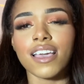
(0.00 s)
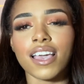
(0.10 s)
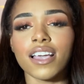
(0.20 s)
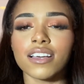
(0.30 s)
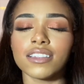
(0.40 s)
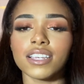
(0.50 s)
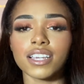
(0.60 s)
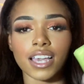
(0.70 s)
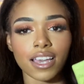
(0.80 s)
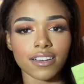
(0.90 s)
and the
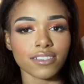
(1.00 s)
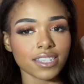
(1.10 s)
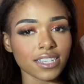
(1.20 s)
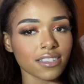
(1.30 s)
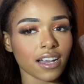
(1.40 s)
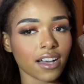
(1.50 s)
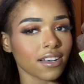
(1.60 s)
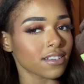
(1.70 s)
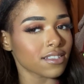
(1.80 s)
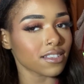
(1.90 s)
Kale Detox.
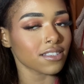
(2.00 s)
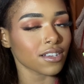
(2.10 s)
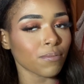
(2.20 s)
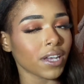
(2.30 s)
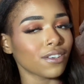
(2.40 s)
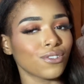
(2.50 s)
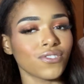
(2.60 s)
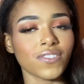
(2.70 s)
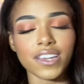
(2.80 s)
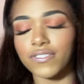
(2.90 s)
These are my new
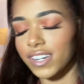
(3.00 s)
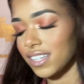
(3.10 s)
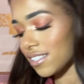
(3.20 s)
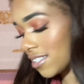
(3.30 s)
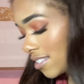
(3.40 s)
favorites.